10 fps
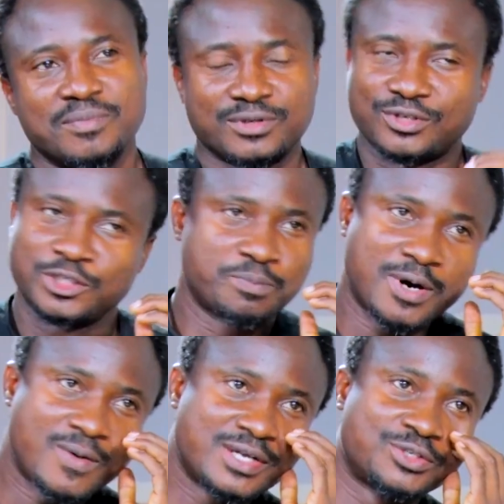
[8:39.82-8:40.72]
But such
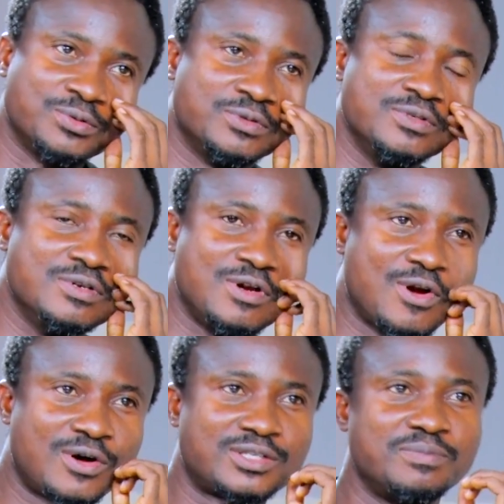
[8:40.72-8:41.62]
powers should
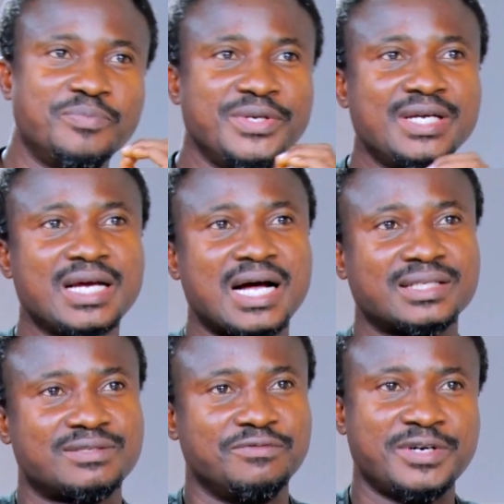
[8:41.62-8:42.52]
not be at
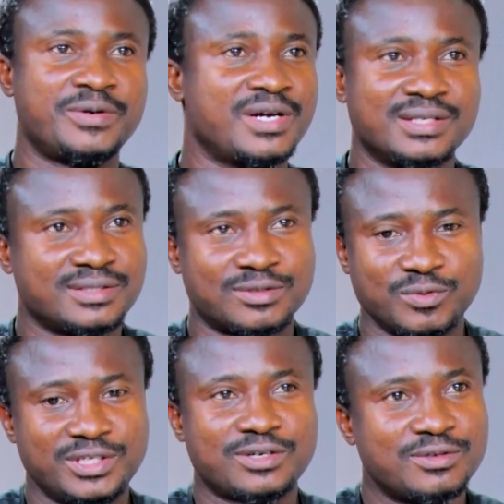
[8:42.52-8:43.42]
variance with
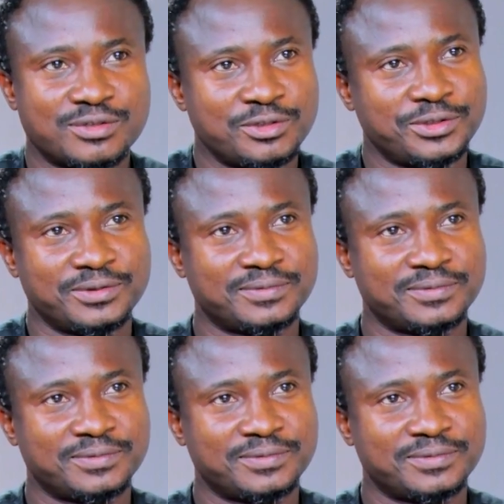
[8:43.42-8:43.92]
the Constitution.